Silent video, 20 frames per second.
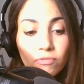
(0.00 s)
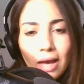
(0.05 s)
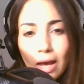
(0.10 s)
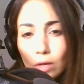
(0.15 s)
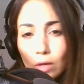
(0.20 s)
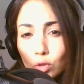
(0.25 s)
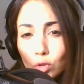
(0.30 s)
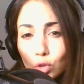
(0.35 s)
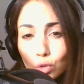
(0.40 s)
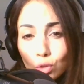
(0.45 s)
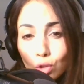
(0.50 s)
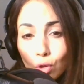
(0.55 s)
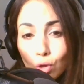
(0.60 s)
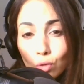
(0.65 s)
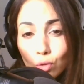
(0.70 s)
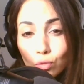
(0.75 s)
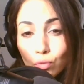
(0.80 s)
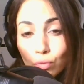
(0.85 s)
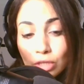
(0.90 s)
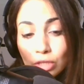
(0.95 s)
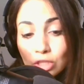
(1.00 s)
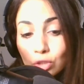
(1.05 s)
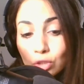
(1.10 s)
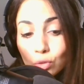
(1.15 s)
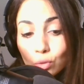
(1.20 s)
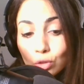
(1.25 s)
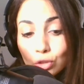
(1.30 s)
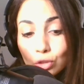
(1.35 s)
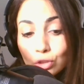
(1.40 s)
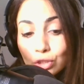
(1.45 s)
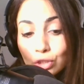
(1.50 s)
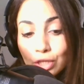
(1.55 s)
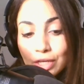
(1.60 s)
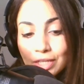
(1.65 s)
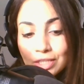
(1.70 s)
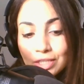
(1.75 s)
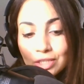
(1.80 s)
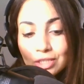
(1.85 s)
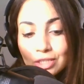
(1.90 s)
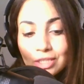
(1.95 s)
how to load
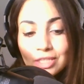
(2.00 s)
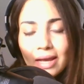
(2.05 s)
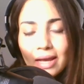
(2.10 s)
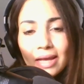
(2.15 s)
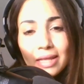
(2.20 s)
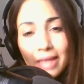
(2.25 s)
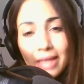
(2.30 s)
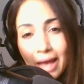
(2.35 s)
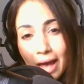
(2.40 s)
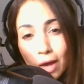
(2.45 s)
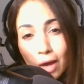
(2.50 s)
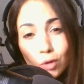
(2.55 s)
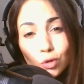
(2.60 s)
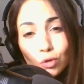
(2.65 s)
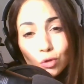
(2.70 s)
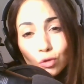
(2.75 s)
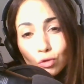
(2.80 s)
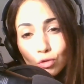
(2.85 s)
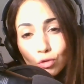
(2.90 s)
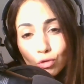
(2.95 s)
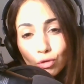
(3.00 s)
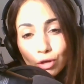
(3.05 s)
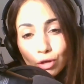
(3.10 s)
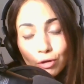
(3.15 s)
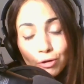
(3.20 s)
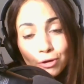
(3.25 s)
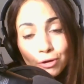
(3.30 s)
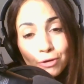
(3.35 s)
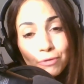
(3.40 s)
resources, and how to trigger